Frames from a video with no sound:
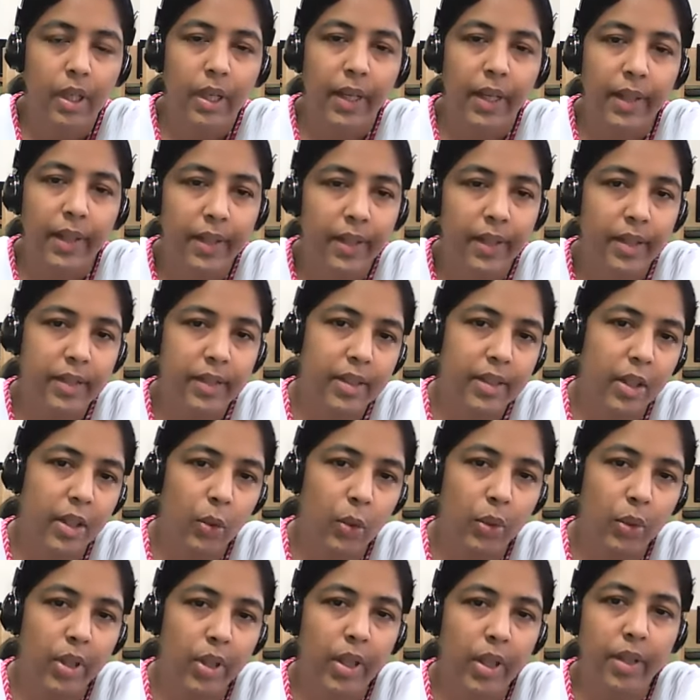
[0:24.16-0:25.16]

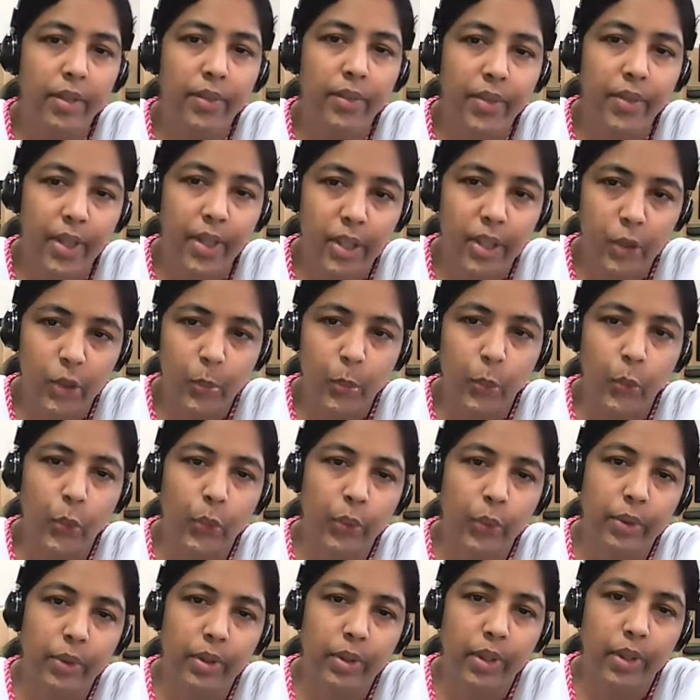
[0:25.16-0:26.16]
Intercellular
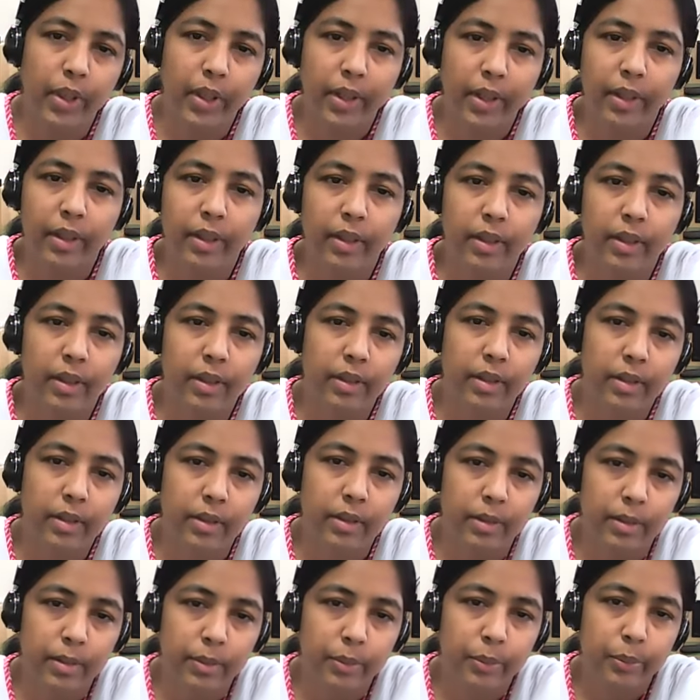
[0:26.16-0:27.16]
transport uh,
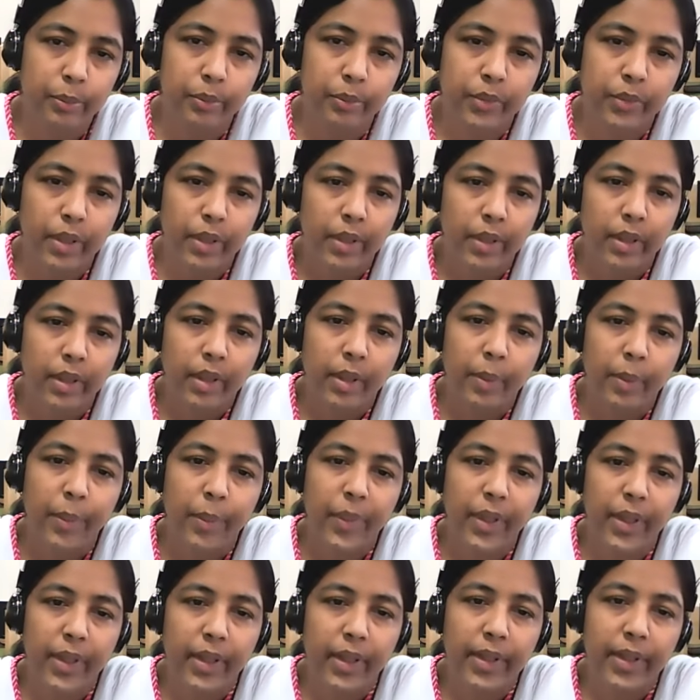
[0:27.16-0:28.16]

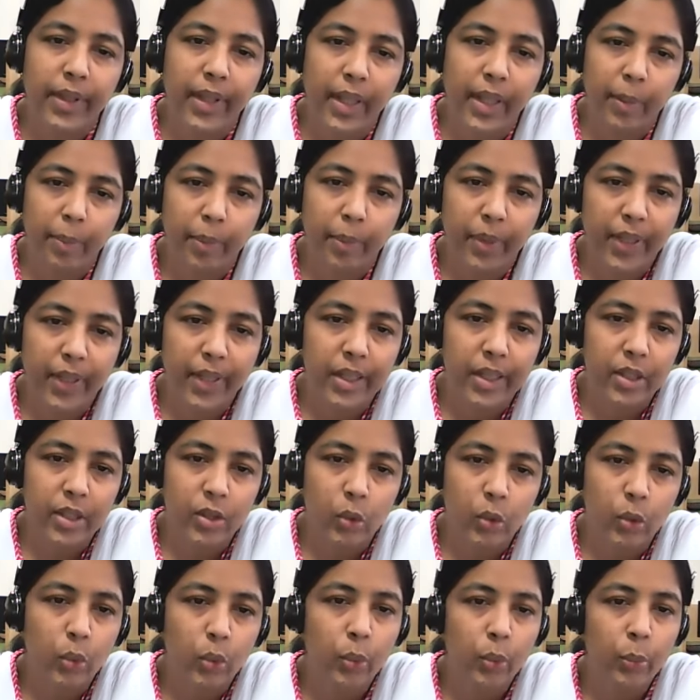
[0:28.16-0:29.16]
mainly take place
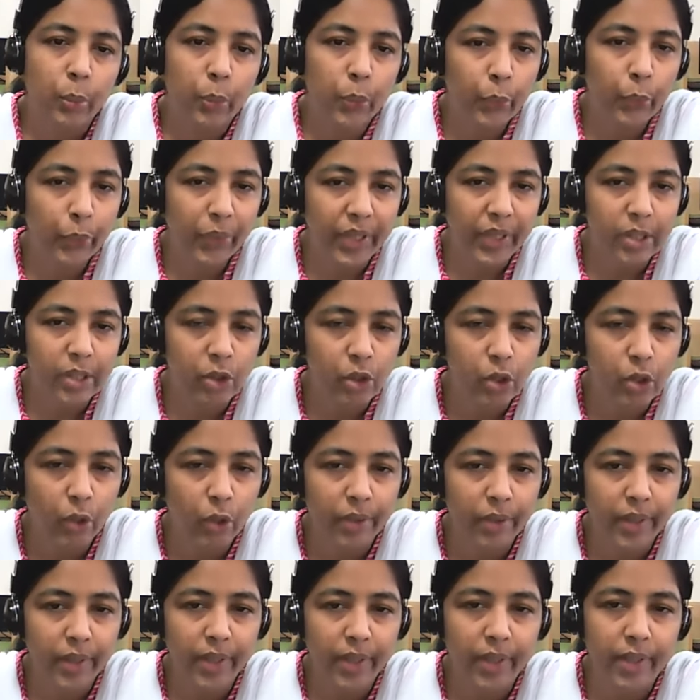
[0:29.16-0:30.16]
through protein
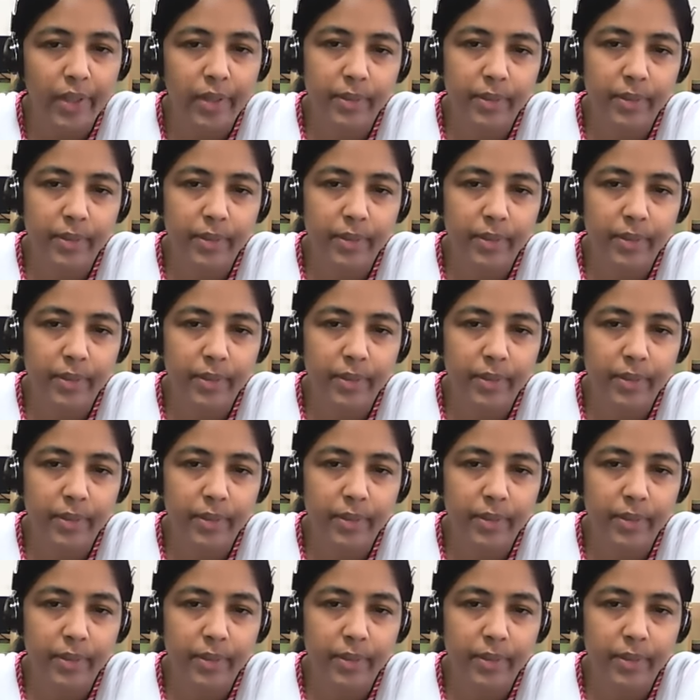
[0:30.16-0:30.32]
shorting